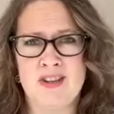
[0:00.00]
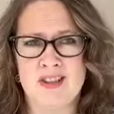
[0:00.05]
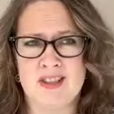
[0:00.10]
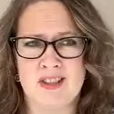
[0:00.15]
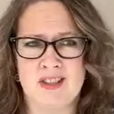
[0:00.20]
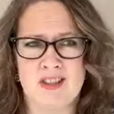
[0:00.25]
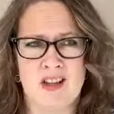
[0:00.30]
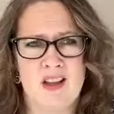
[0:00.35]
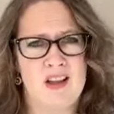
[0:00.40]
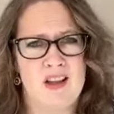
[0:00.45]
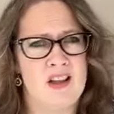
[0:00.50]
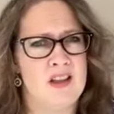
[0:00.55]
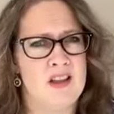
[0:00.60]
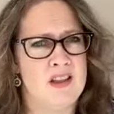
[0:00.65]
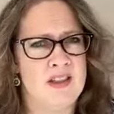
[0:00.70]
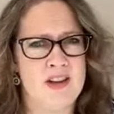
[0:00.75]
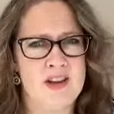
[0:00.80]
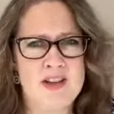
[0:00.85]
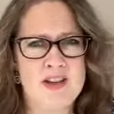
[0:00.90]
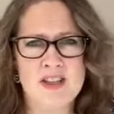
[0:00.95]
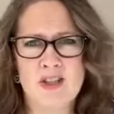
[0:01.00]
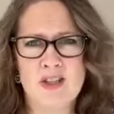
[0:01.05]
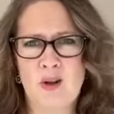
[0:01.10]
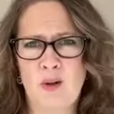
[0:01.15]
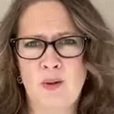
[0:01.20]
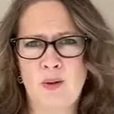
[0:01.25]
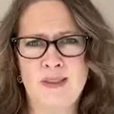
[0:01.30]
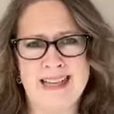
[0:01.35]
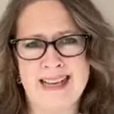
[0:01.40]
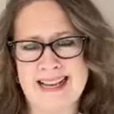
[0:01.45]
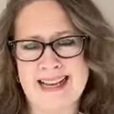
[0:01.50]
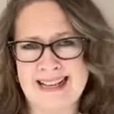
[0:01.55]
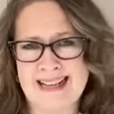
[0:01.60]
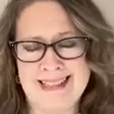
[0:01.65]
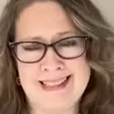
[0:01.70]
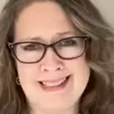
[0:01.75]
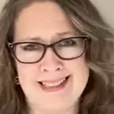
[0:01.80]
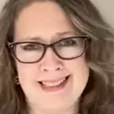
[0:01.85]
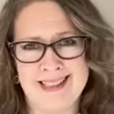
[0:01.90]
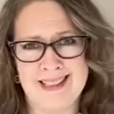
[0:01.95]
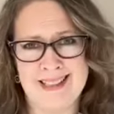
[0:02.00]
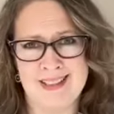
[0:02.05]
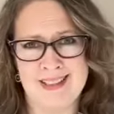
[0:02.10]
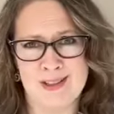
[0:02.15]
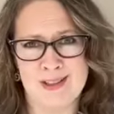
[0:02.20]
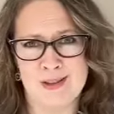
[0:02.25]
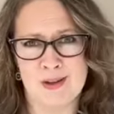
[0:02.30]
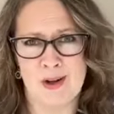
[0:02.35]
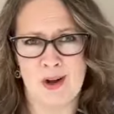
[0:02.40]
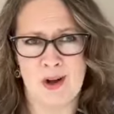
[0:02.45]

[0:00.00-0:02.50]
just holding on to